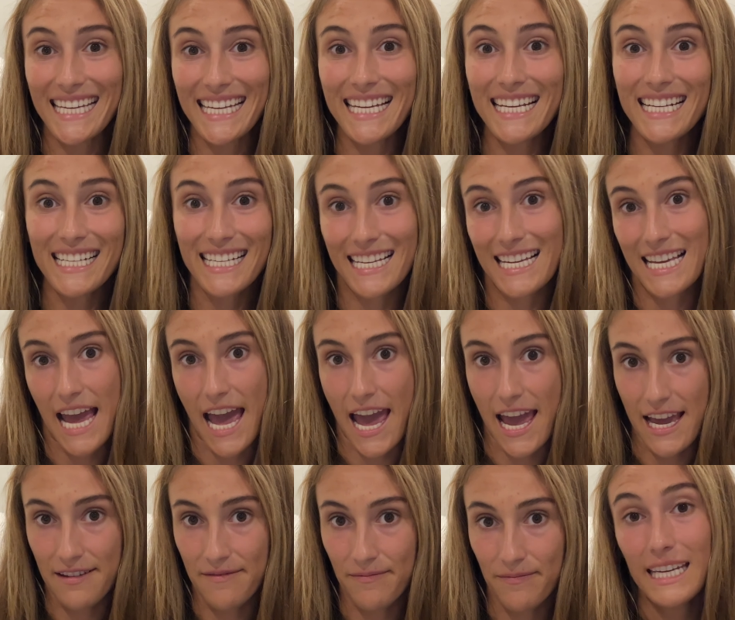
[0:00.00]

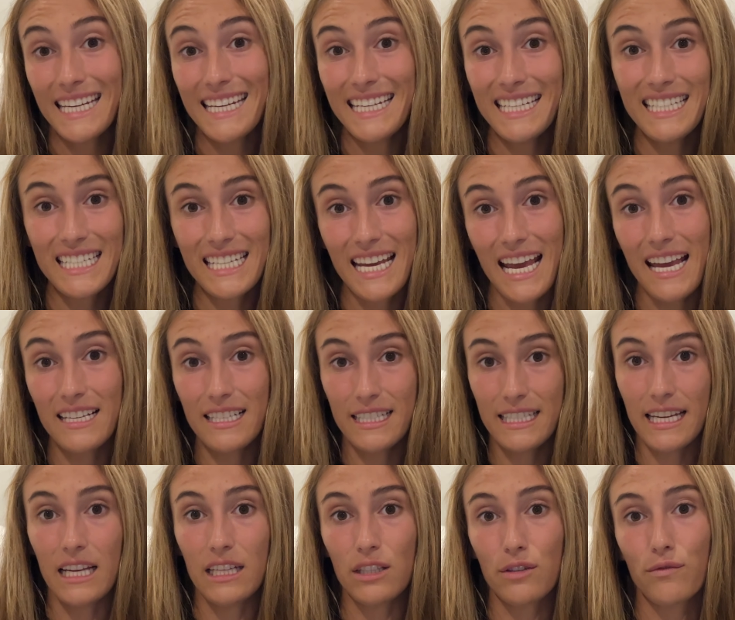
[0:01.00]
ETA. ETA
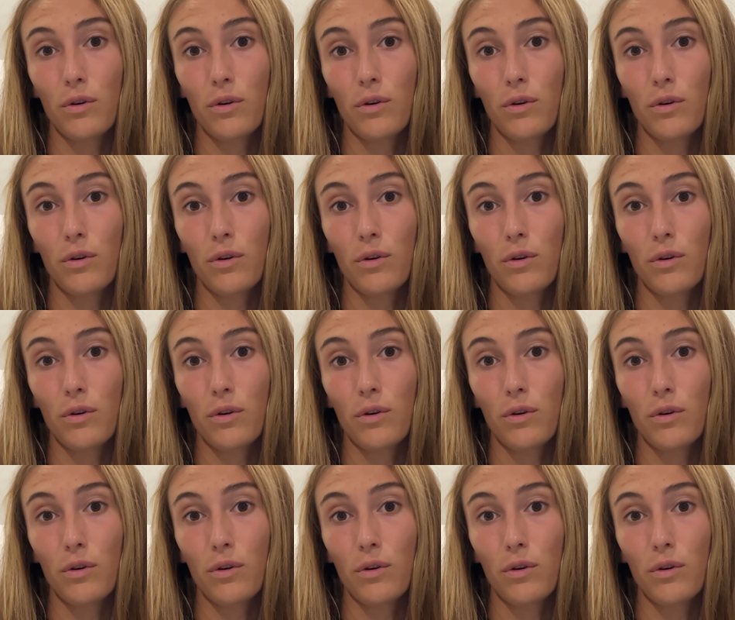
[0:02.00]
stands